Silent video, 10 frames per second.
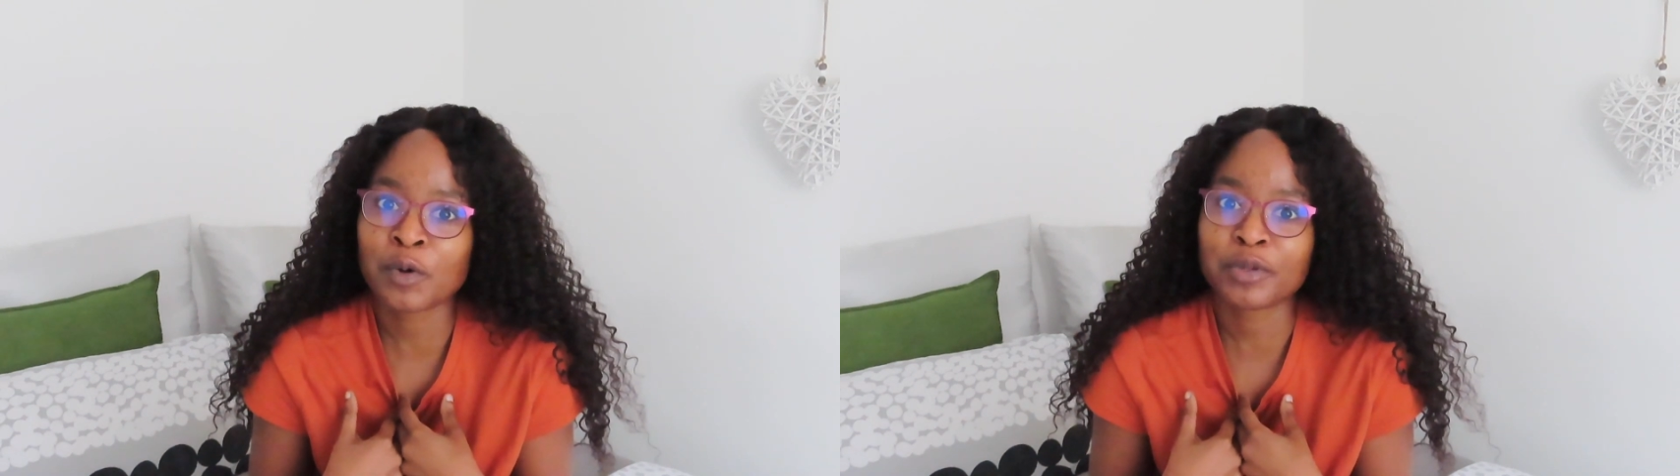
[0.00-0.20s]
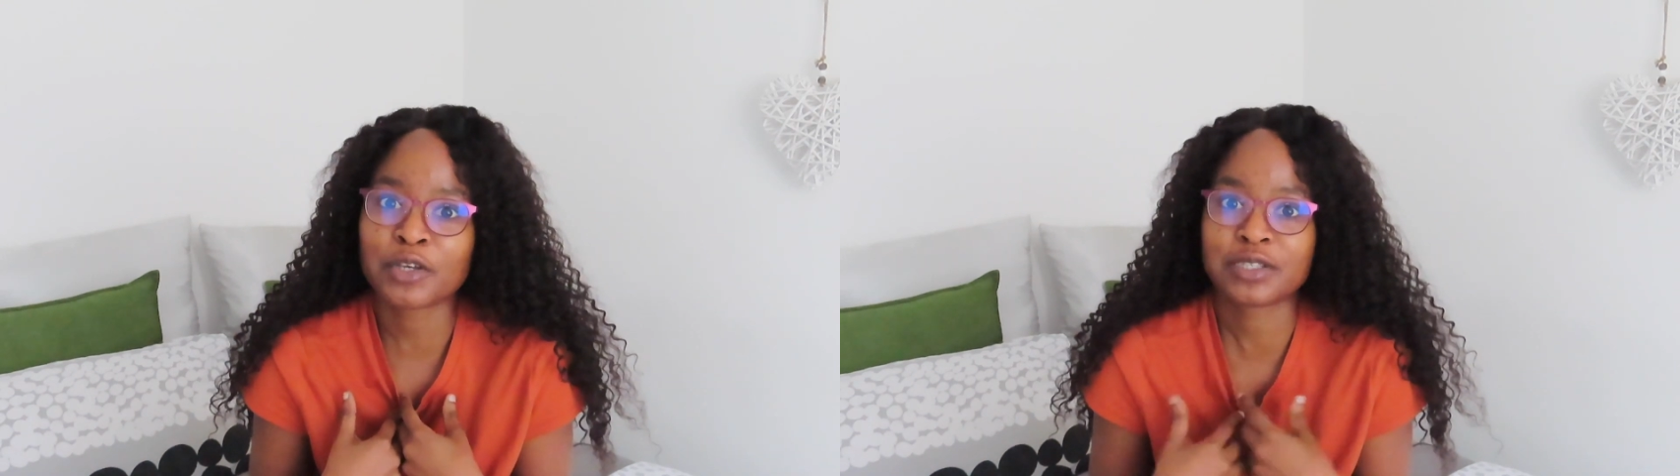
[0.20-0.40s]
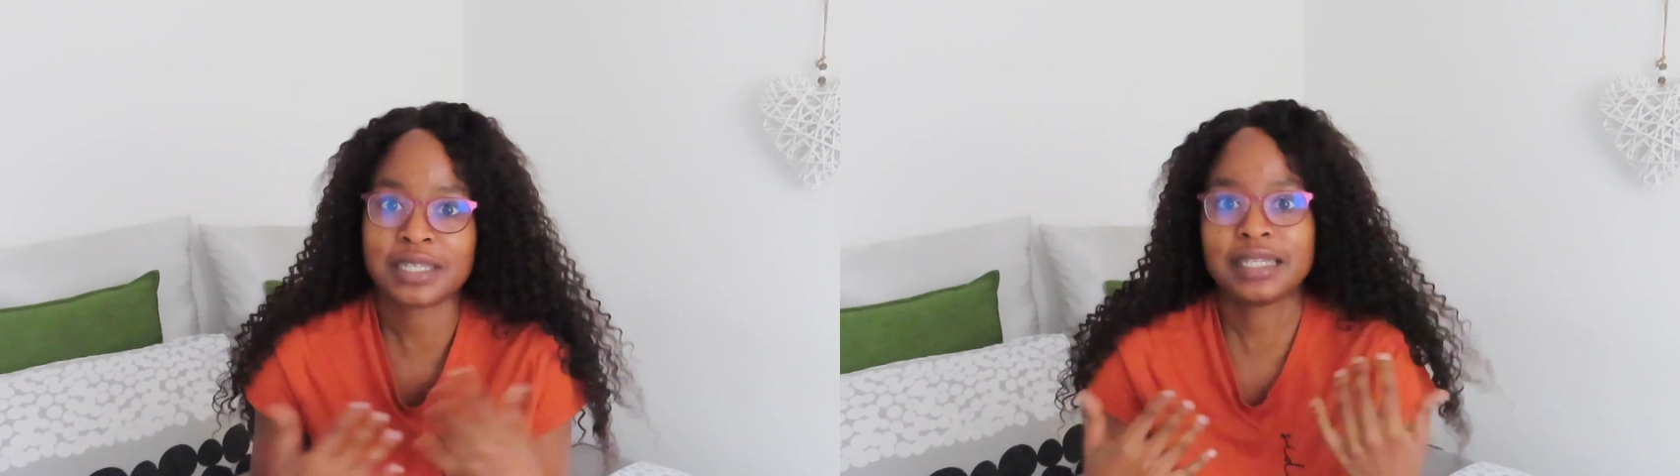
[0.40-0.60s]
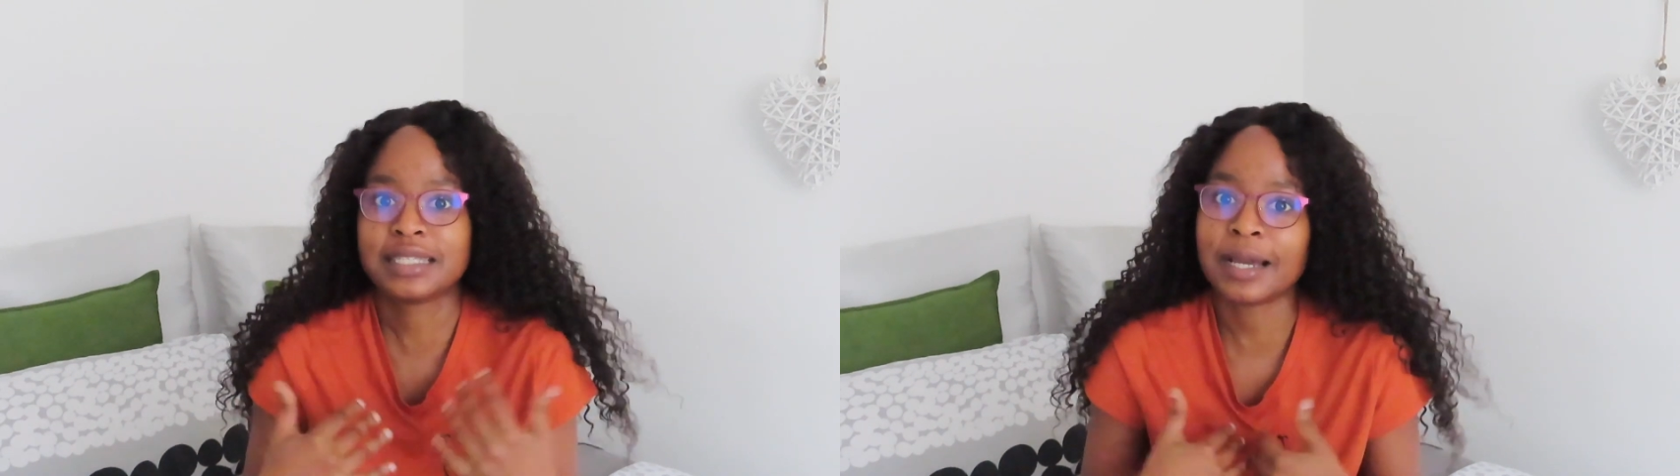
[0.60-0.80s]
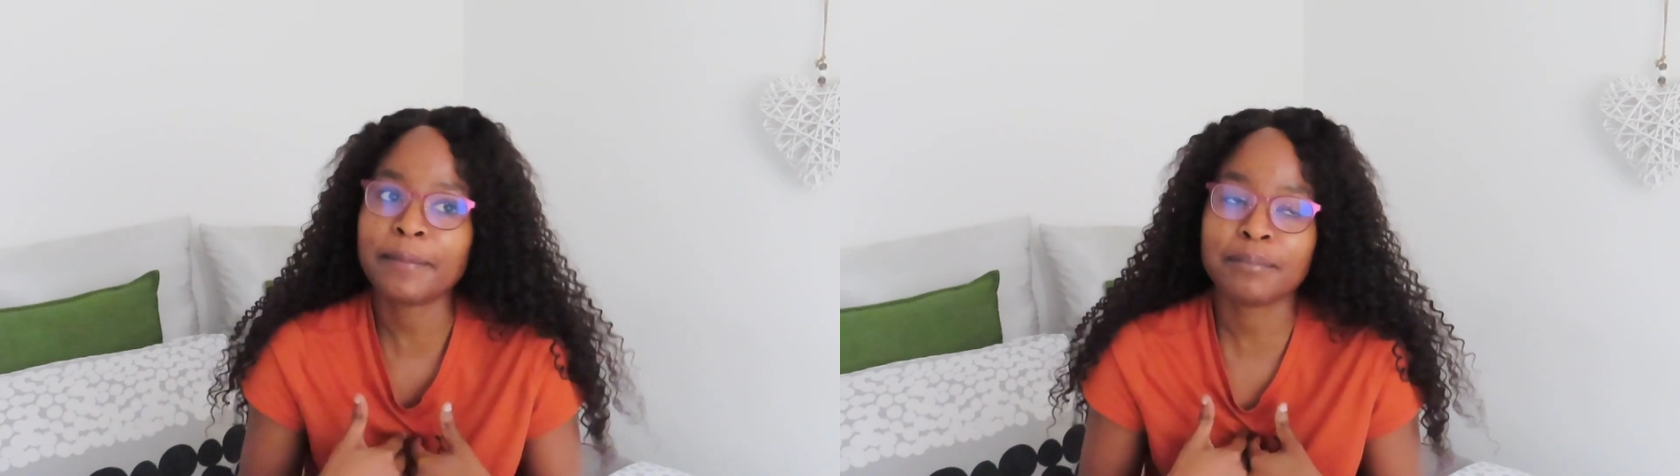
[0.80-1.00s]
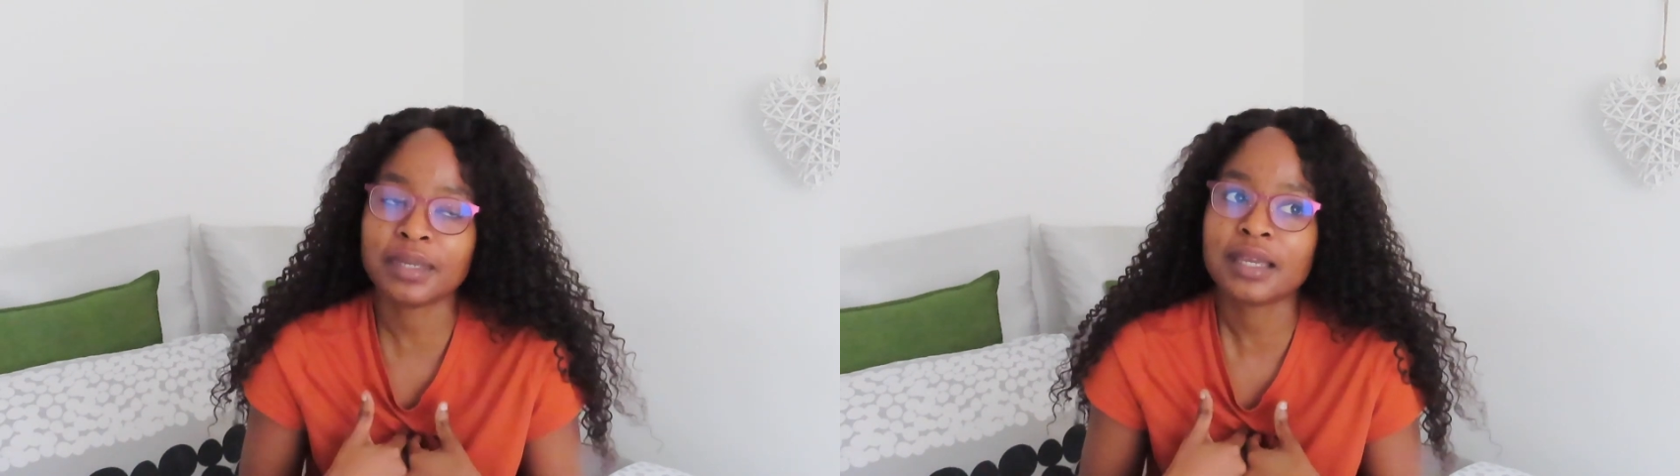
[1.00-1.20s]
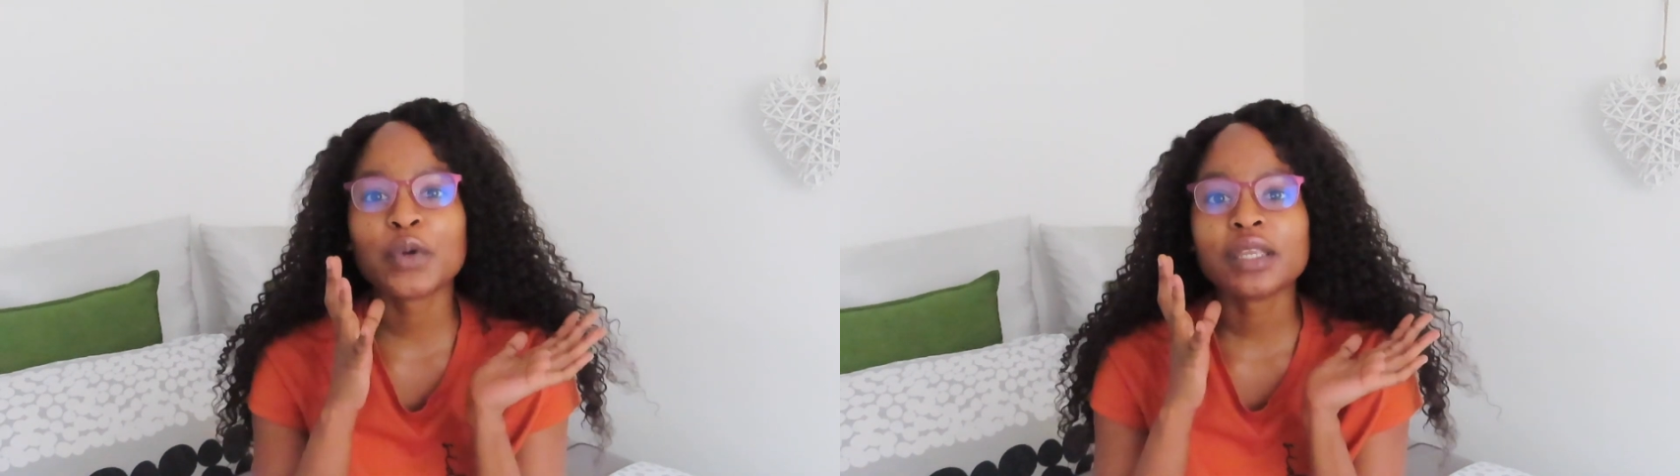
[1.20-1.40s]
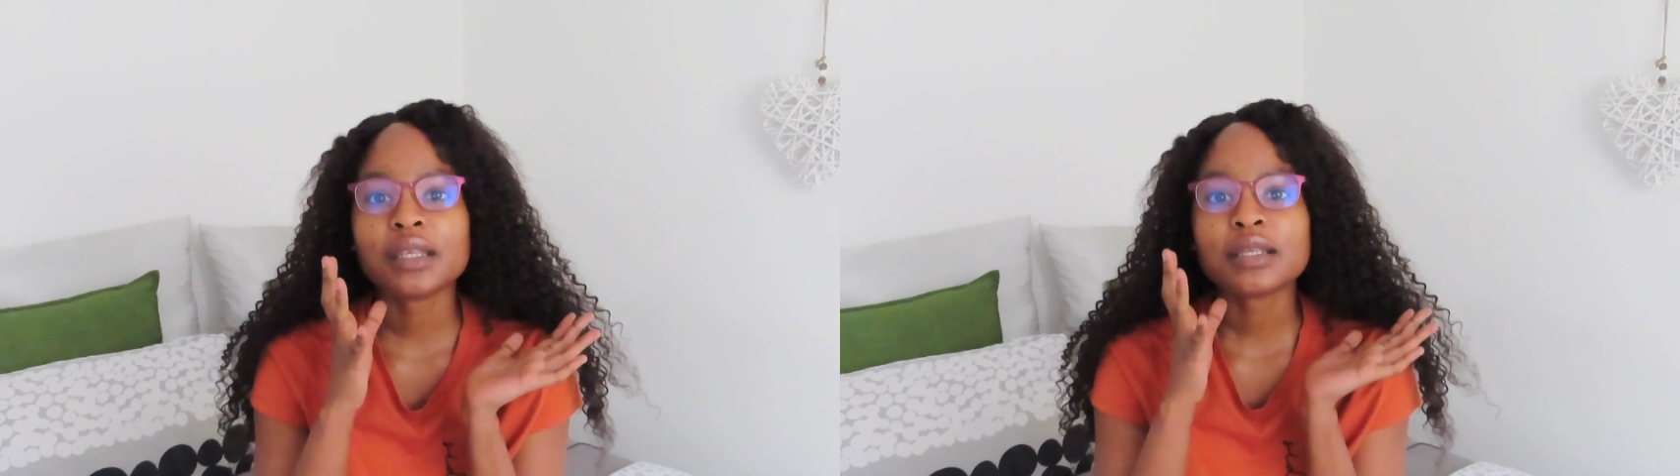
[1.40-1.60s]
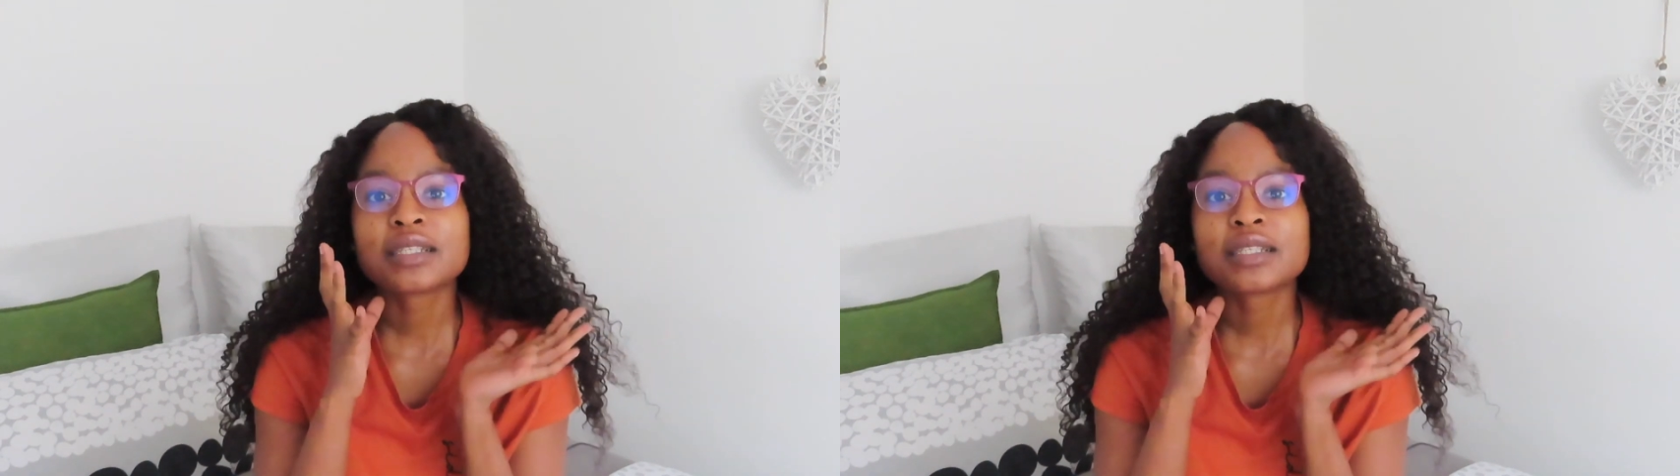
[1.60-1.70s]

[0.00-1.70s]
because he dumped me. When